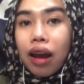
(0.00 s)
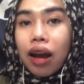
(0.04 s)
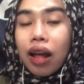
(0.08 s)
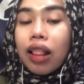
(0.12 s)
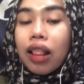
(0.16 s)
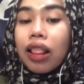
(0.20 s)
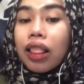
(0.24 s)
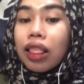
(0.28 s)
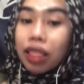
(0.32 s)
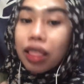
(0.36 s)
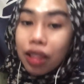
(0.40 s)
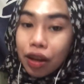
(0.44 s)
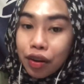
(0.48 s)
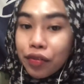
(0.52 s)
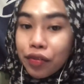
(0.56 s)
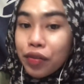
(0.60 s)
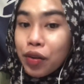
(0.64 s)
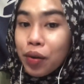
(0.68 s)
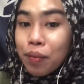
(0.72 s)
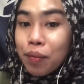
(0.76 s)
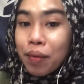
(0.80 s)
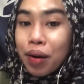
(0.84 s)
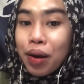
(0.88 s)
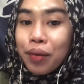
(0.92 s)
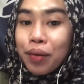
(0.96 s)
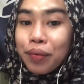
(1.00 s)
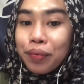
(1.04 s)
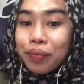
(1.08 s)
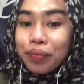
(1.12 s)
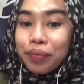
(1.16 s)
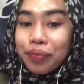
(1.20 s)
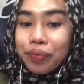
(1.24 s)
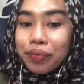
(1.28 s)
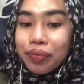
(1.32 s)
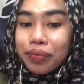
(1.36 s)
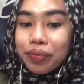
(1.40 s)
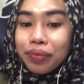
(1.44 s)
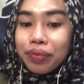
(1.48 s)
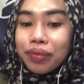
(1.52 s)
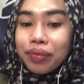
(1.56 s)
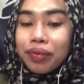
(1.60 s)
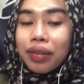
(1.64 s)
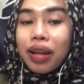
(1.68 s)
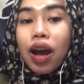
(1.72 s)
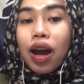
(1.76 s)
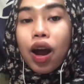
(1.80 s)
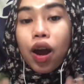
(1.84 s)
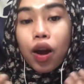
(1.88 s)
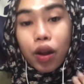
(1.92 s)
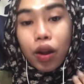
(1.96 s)
love your mom,
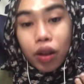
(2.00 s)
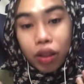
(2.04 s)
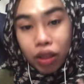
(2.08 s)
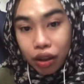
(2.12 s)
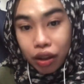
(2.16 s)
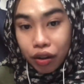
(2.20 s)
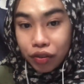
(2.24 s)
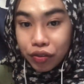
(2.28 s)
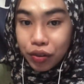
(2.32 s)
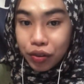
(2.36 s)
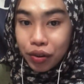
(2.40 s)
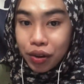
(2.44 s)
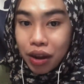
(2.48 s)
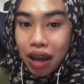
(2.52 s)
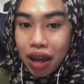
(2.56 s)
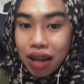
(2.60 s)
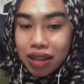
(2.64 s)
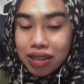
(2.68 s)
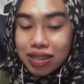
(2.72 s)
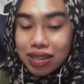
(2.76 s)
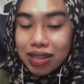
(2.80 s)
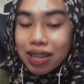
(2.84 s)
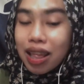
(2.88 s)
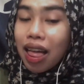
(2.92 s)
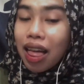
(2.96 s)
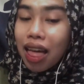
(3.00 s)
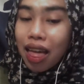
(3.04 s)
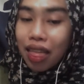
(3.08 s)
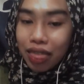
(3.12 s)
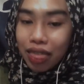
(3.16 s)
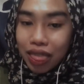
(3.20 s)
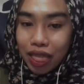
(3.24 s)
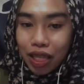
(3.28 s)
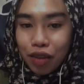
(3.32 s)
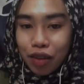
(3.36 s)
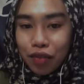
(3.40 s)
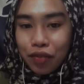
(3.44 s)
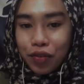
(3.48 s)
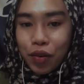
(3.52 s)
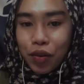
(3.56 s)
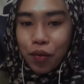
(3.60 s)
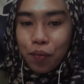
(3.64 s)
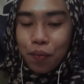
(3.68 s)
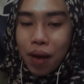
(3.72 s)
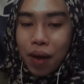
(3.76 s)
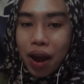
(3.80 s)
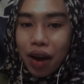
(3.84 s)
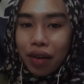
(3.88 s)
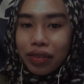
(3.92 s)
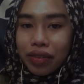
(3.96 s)
love your dads, love your
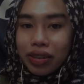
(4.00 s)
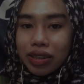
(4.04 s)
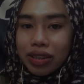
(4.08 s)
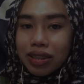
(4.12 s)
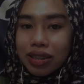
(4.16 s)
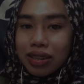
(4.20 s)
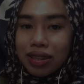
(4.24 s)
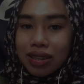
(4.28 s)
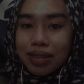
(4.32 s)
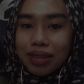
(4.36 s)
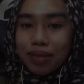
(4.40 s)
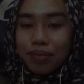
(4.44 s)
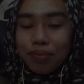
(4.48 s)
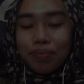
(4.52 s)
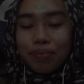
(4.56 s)
parents.